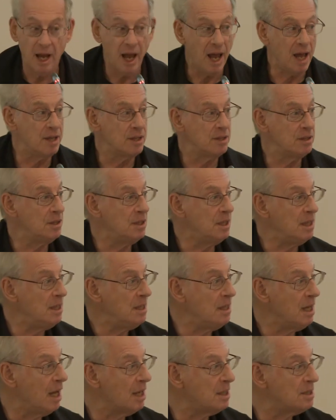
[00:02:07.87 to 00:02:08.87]
And
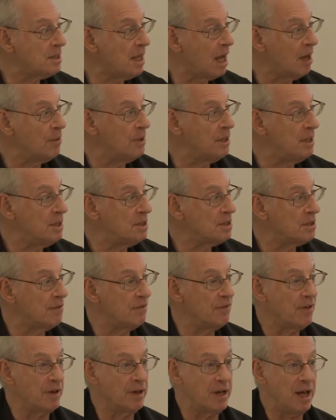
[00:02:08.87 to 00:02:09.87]
the Taiwanese are
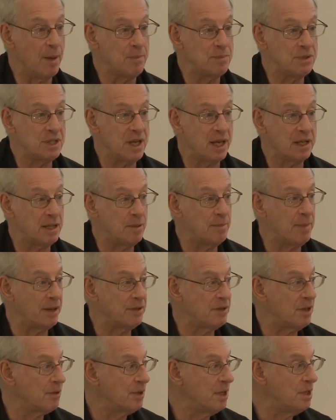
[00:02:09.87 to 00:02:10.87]
very upset
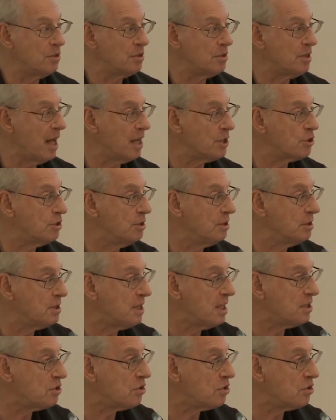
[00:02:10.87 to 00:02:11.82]
about their international test